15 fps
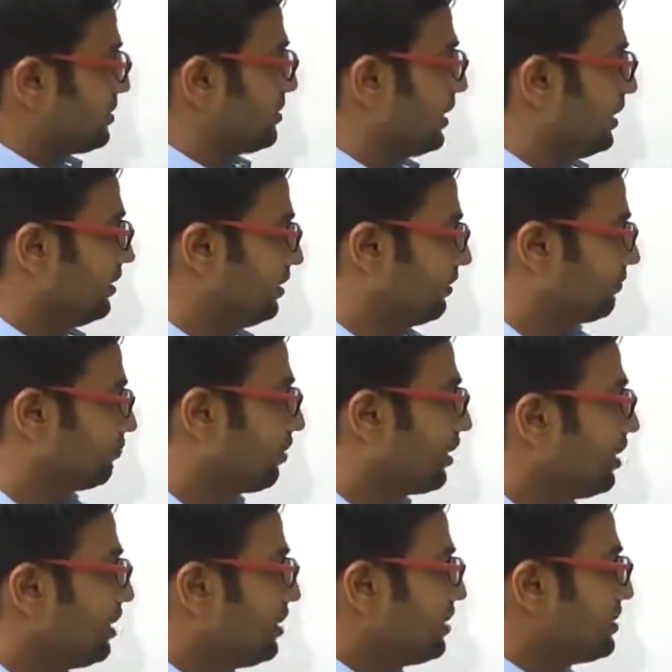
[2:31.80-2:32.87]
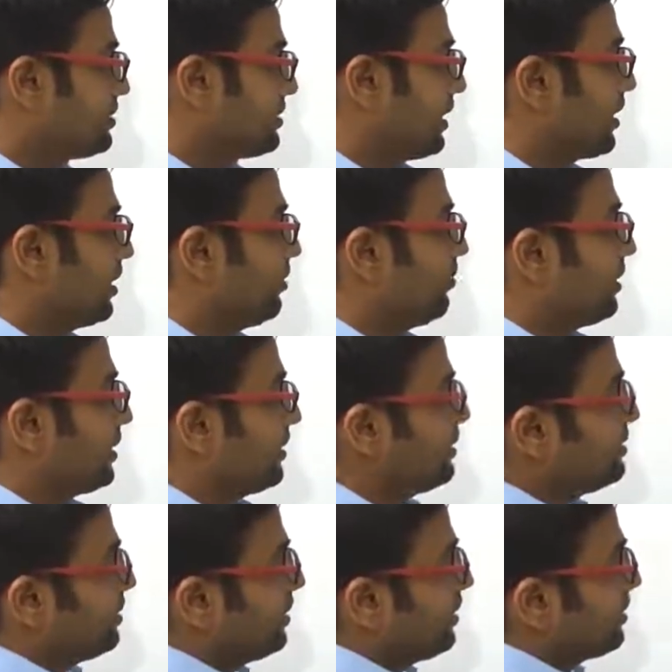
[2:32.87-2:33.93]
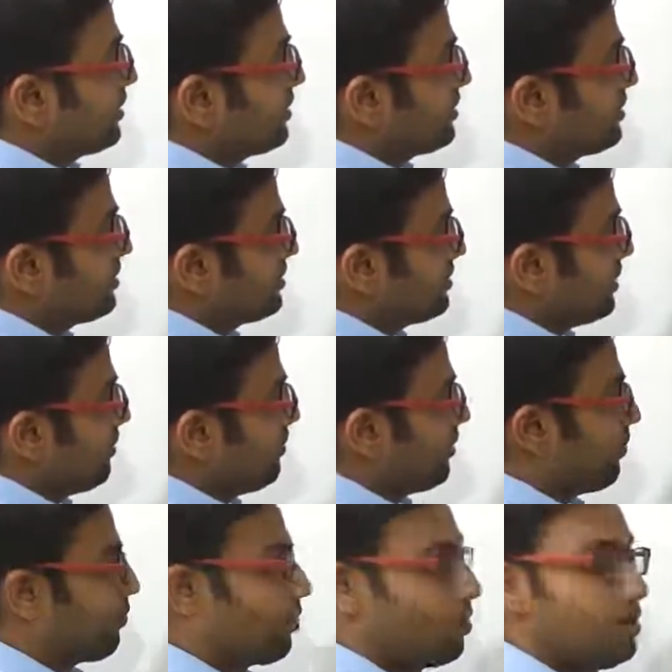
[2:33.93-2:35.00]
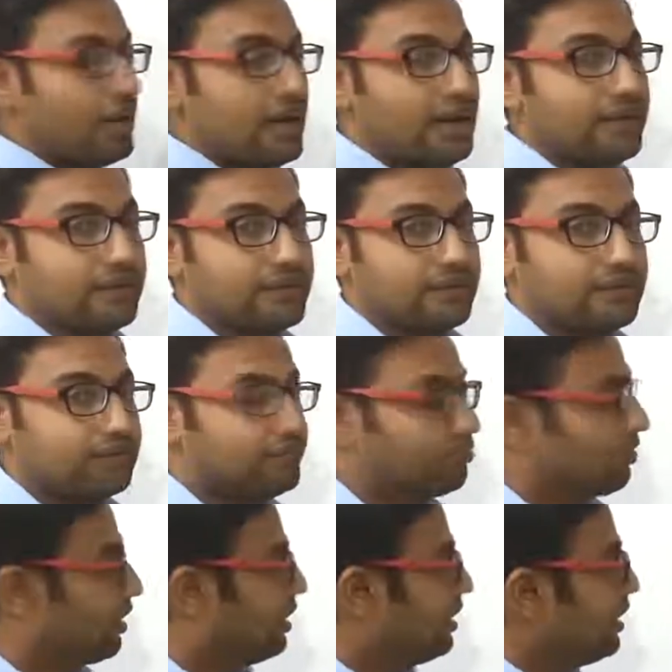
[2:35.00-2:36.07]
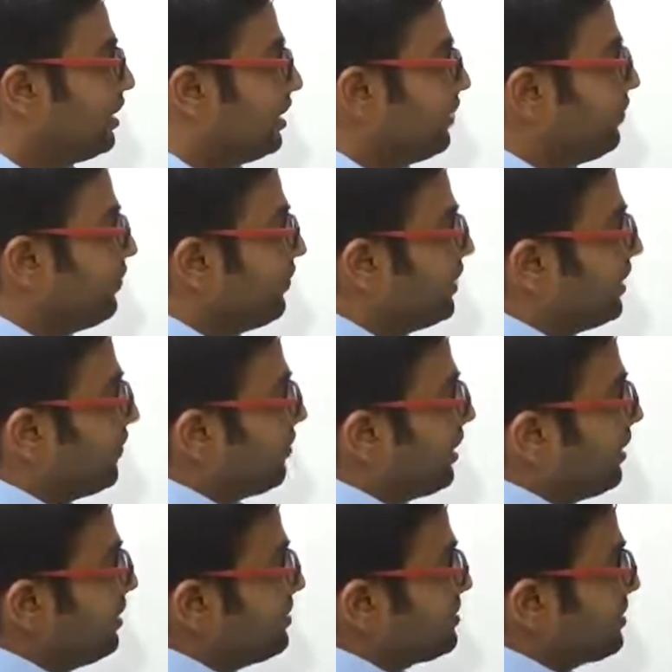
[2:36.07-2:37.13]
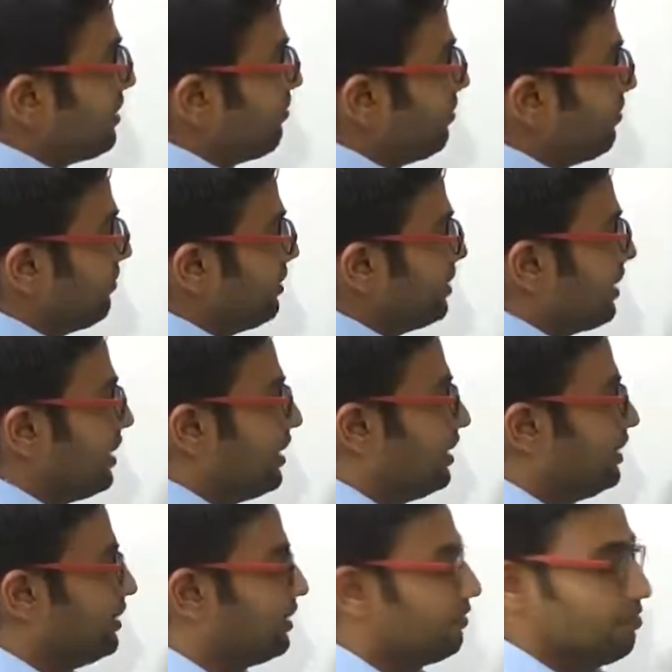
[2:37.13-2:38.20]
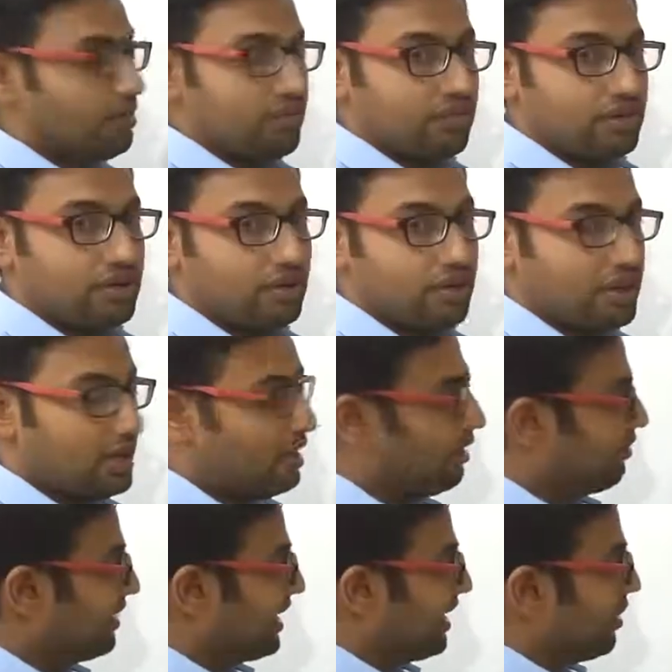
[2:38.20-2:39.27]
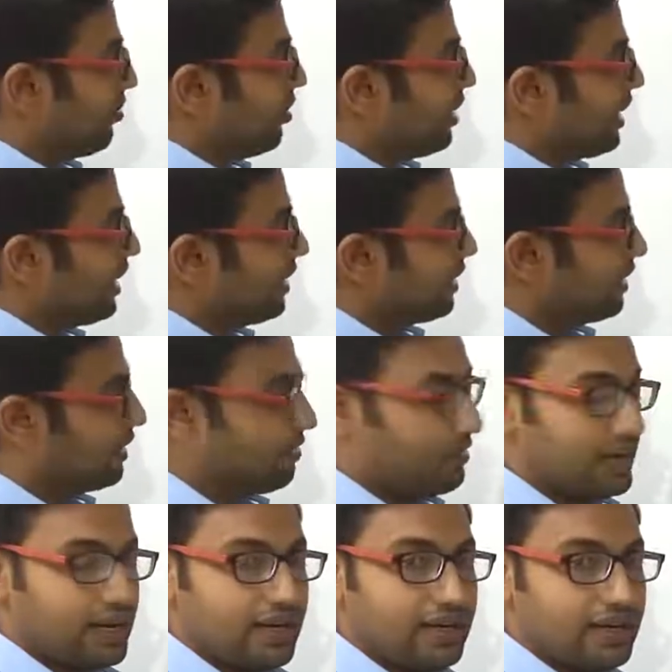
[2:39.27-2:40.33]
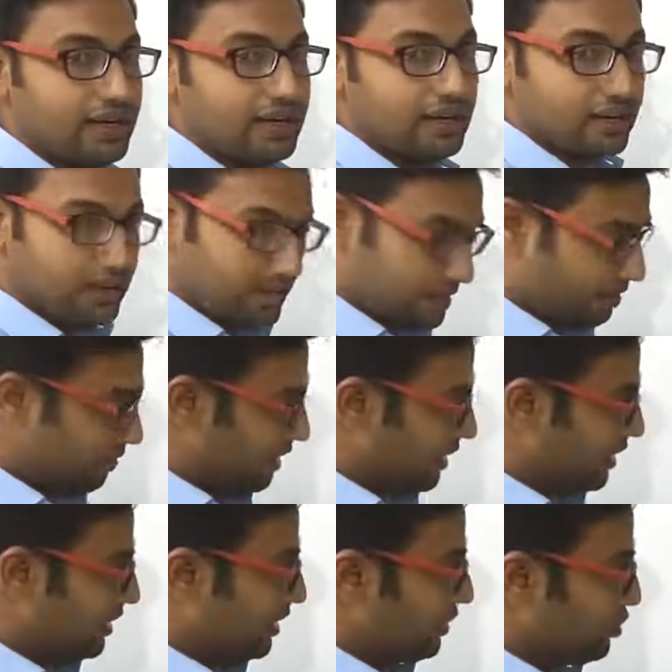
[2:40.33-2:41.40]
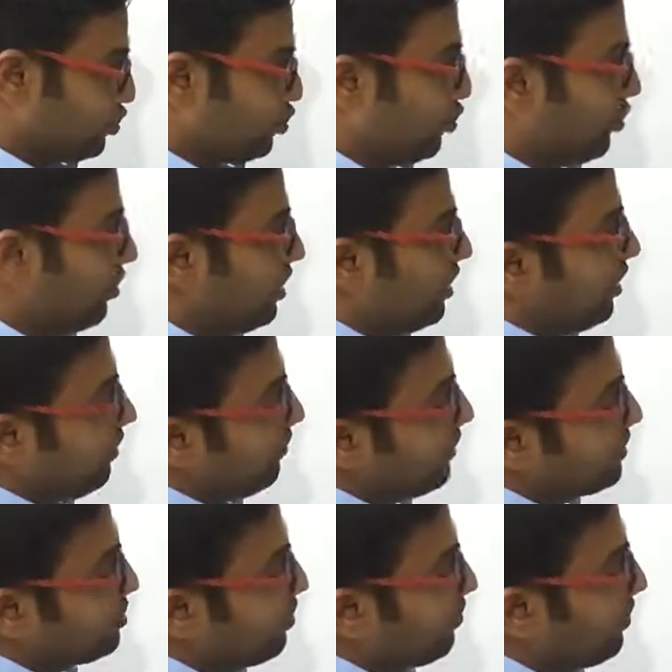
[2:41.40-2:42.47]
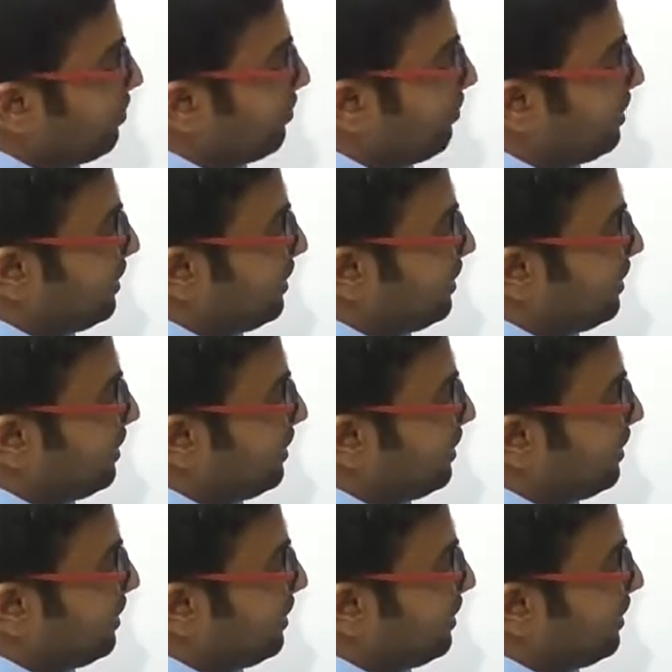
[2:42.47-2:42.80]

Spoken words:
right? Second one is 7 upon 8. If we divide 7 with 8, we know that we cannot directly divide it. So first of all we